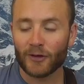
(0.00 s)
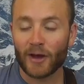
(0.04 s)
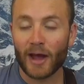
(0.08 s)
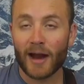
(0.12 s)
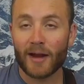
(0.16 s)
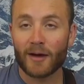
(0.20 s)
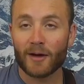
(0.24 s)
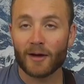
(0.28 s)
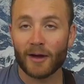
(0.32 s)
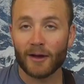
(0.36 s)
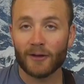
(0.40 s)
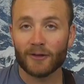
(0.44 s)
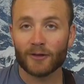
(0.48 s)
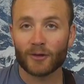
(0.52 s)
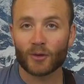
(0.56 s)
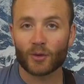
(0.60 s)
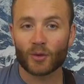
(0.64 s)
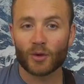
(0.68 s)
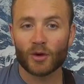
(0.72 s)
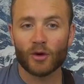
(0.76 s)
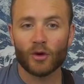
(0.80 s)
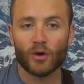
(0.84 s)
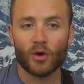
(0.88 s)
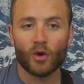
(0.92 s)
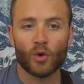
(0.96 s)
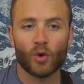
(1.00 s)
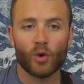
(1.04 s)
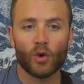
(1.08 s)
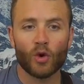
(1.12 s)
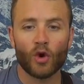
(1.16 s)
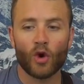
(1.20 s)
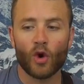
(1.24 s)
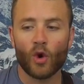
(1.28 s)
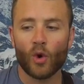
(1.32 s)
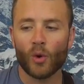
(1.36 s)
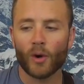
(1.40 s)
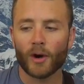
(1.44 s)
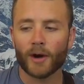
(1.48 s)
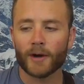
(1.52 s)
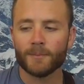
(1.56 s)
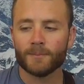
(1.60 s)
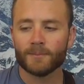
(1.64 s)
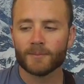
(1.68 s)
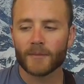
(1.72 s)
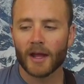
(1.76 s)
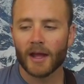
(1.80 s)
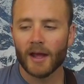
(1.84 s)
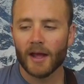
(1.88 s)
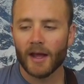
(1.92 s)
That's a real cool chord.